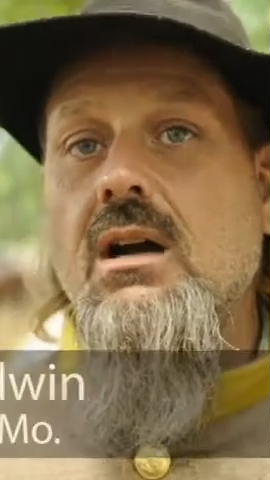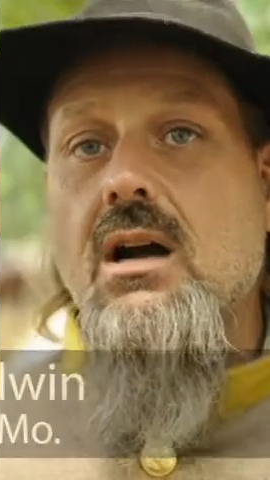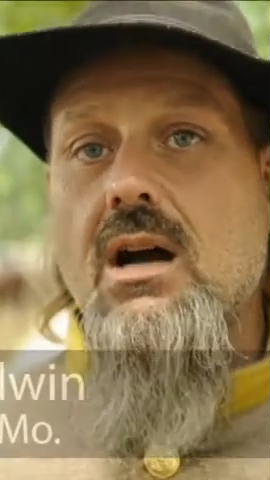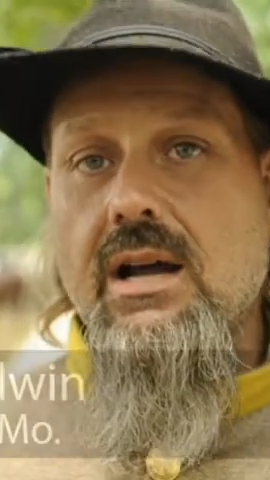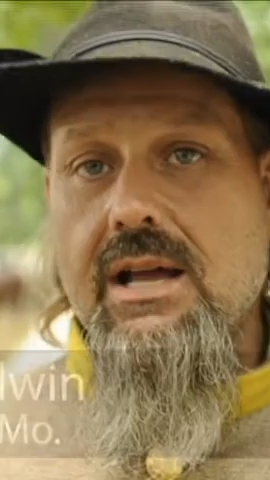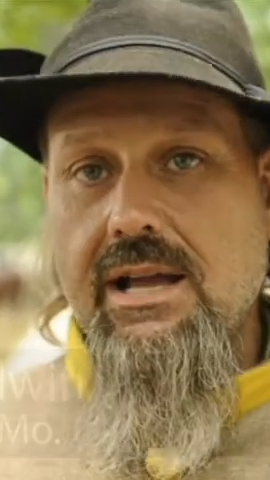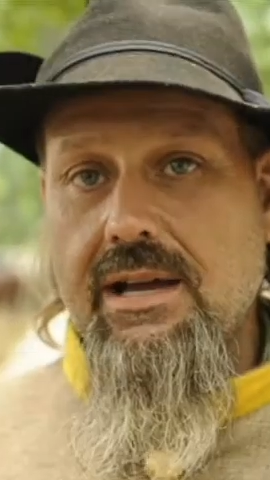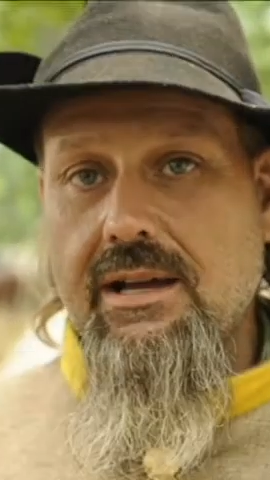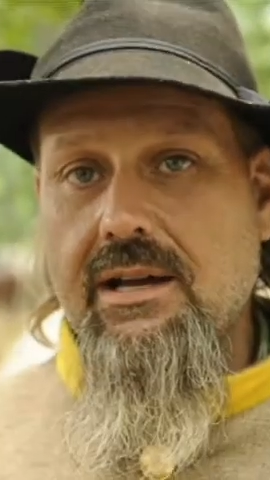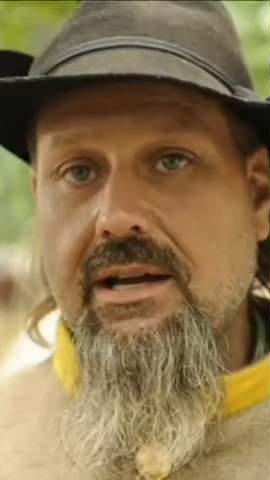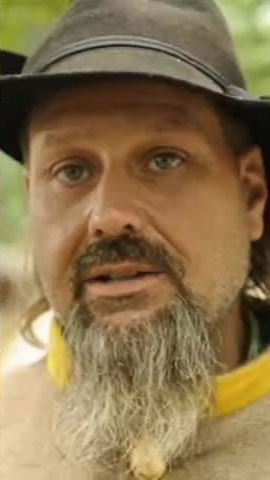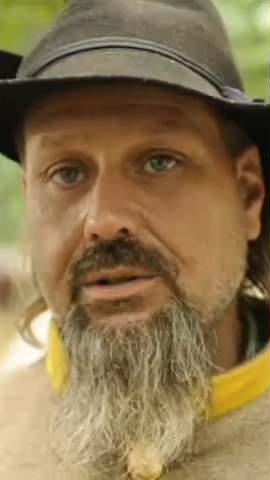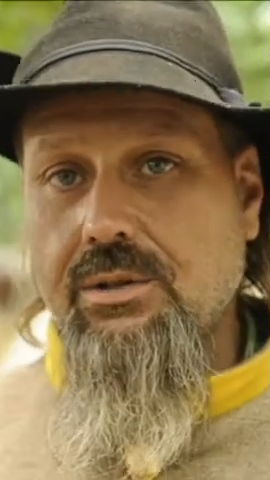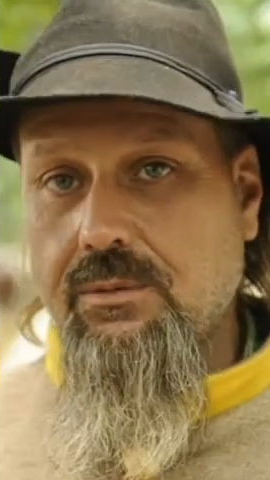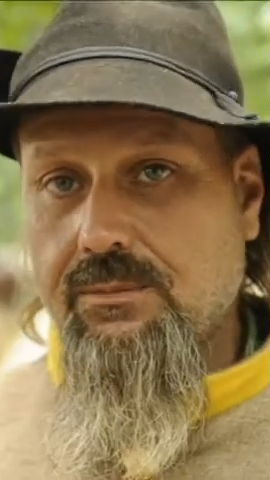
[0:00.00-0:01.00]

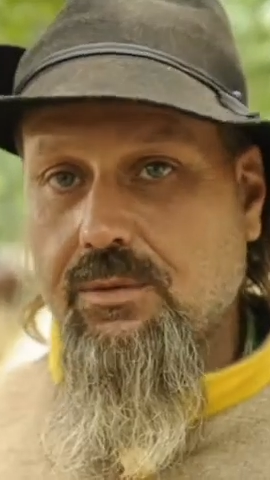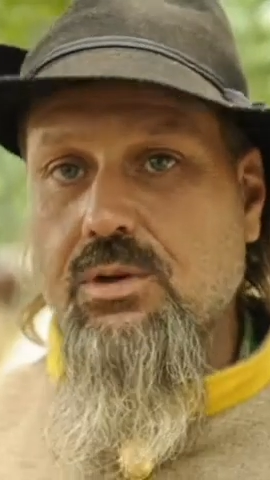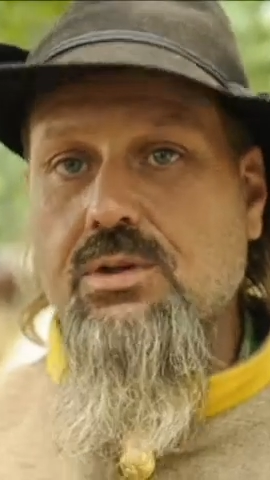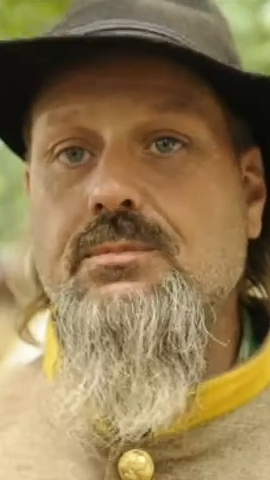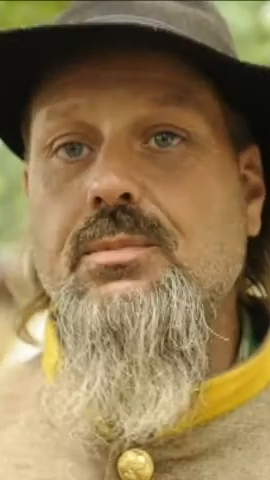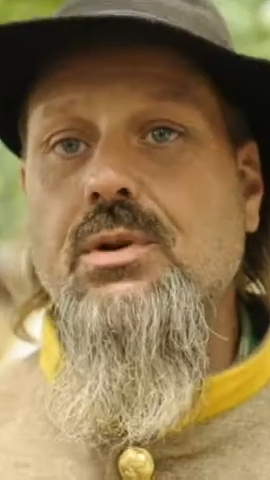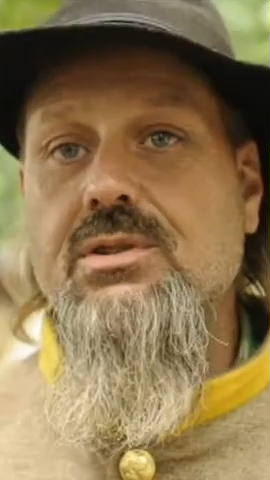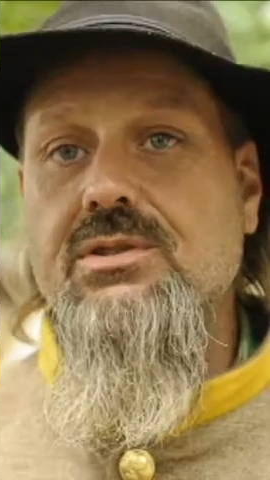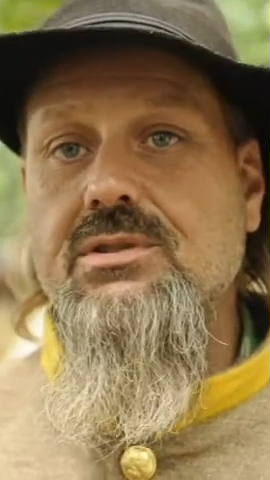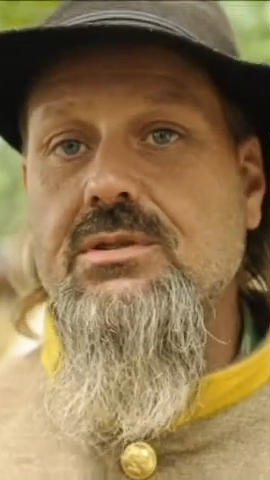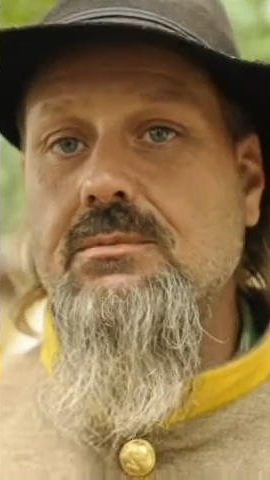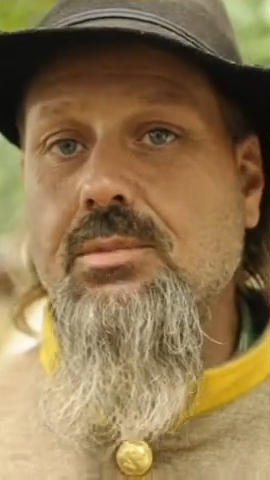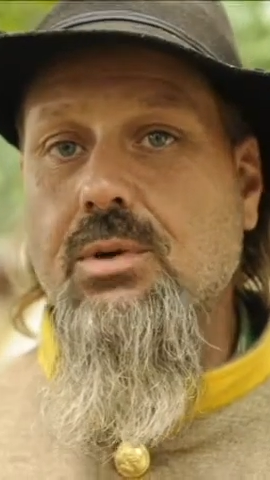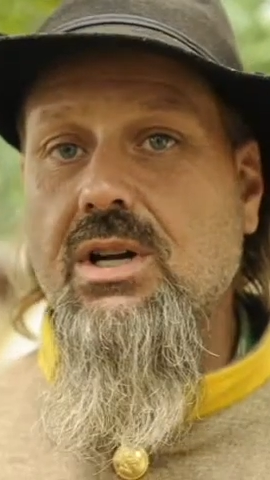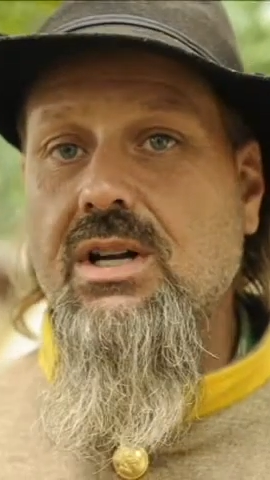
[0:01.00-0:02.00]
I do first-person
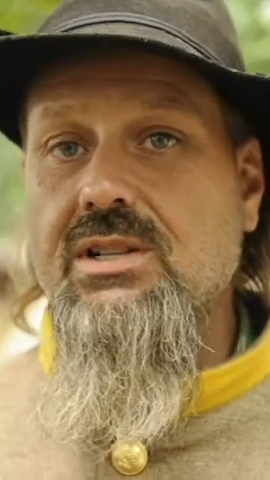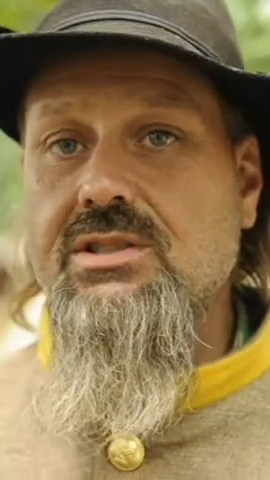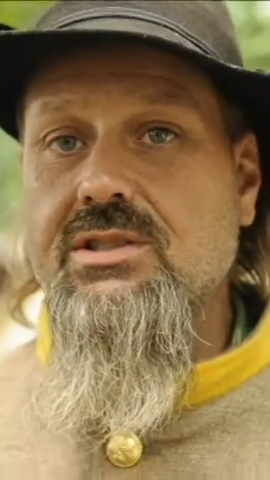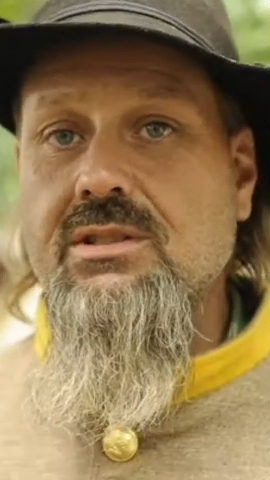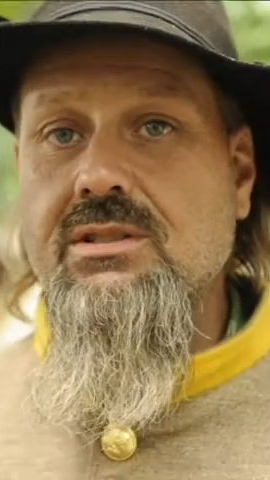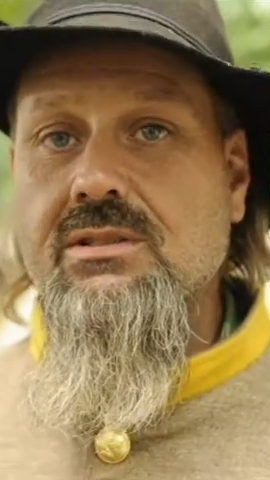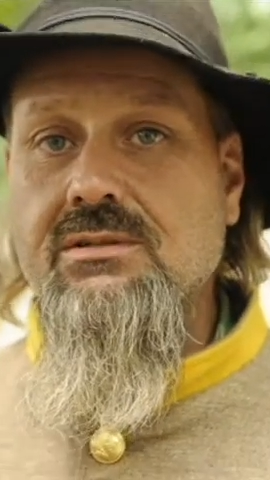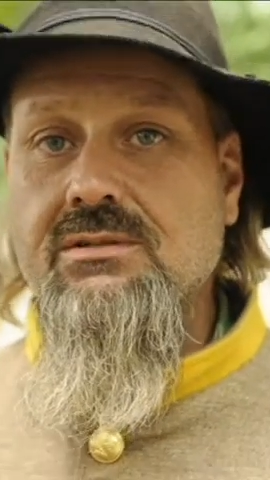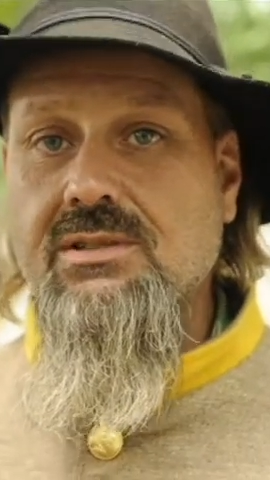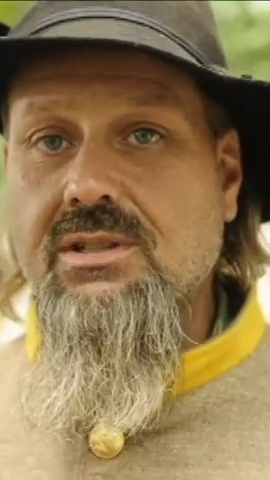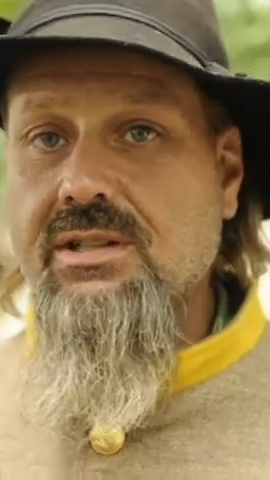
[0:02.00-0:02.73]
impressions,